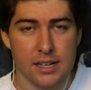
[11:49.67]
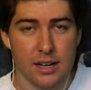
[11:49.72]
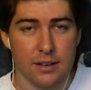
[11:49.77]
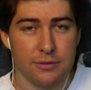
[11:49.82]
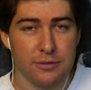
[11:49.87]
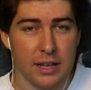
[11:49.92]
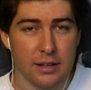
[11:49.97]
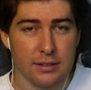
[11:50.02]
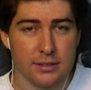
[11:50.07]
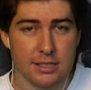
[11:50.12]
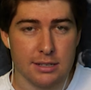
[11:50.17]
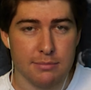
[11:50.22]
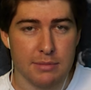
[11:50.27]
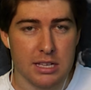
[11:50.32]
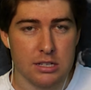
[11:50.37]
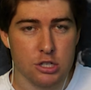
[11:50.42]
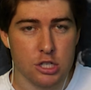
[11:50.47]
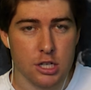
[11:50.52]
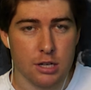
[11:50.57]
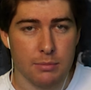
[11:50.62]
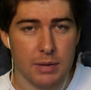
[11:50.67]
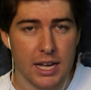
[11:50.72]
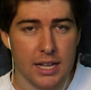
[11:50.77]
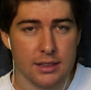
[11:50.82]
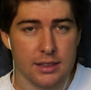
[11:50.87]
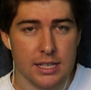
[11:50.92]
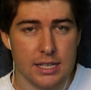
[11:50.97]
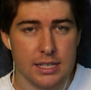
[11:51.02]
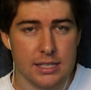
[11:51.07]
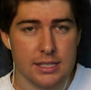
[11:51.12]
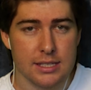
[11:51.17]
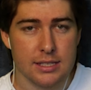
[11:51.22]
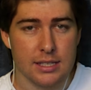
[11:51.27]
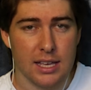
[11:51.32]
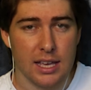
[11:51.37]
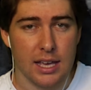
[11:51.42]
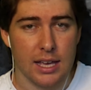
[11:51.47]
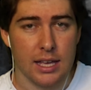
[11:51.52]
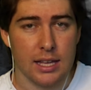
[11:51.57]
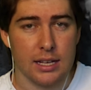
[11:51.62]
that I failed to mention about this
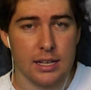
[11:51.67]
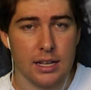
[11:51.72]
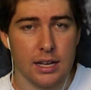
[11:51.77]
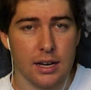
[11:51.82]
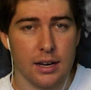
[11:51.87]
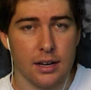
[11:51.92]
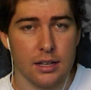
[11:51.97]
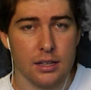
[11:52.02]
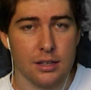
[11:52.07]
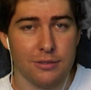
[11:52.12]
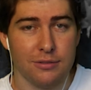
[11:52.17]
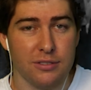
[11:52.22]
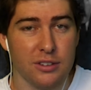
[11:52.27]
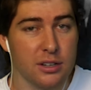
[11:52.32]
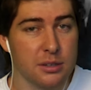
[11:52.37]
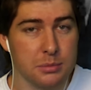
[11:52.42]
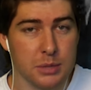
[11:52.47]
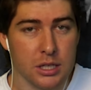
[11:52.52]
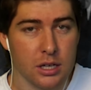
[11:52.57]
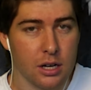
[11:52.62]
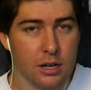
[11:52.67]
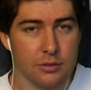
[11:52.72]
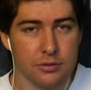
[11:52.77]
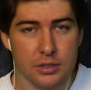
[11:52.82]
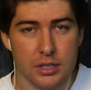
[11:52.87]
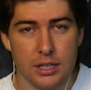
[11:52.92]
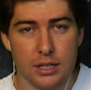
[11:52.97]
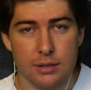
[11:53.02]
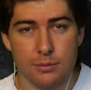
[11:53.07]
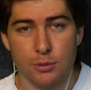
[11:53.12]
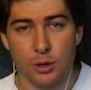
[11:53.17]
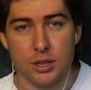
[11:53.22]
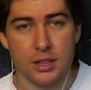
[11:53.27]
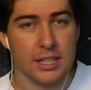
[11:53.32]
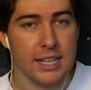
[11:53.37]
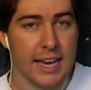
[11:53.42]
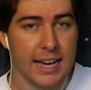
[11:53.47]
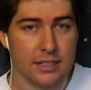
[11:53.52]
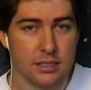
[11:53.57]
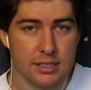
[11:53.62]
and the filming of it and what
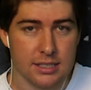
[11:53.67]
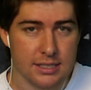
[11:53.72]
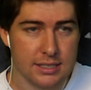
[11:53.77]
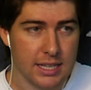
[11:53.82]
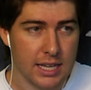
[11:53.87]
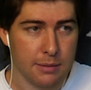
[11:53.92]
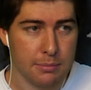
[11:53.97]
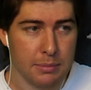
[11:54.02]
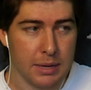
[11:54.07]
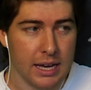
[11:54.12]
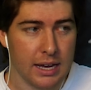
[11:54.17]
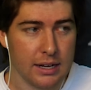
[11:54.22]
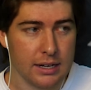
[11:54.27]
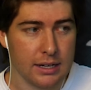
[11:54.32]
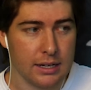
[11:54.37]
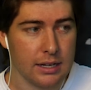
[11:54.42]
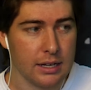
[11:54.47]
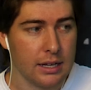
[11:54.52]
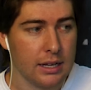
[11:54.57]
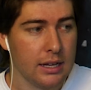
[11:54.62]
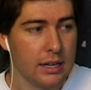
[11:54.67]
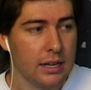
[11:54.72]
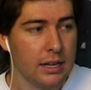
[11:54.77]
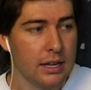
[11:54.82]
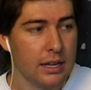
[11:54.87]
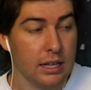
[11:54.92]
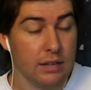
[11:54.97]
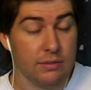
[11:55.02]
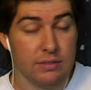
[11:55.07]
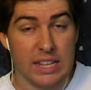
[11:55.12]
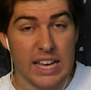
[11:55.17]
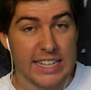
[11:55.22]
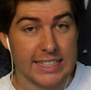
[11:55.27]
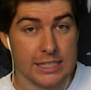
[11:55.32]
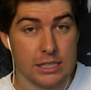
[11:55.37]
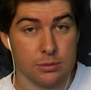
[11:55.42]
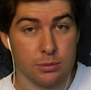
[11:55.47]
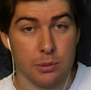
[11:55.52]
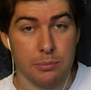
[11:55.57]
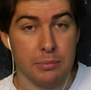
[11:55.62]
the actors said about it. If the
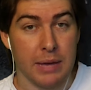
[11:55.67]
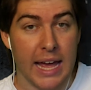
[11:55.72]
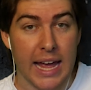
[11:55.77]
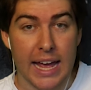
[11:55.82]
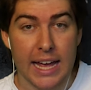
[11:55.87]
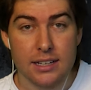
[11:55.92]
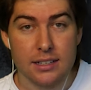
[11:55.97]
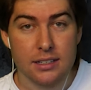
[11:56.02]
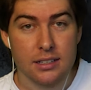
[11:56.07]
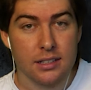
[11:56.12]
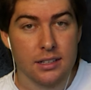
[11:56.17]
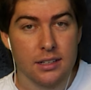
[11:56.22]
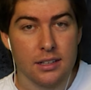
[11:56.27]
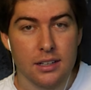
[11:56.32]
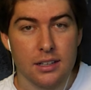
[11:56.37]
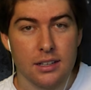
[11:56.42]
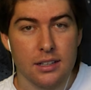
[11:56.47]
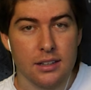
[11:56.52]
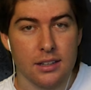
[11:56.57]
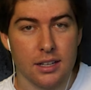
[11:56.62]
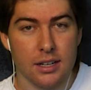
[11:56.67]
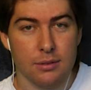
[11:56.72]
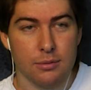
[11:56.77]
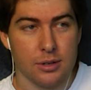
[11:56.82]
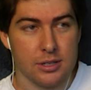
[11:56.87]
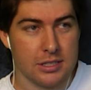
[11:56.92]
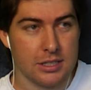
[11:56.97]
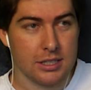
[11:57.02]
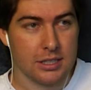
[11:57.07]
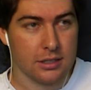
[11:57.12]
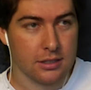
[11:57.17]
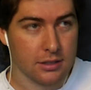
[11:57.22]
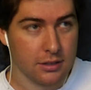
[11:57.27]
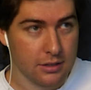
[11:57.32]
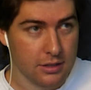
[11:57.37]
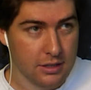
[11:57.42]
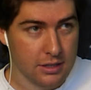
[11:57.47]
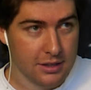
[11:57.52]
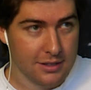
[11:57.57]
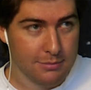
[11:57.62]
actors were mad that it wasn't
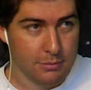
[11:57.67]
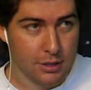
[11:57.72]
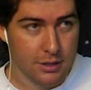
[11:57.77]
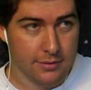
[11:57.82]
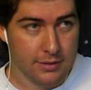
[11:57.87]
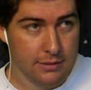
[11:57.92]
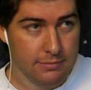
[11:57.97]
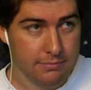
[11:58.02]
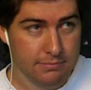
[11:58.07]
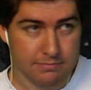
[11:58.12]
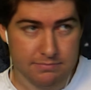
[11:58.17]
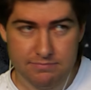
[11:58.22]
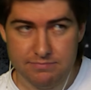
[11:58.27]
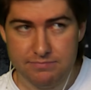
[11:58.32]
included in the movie.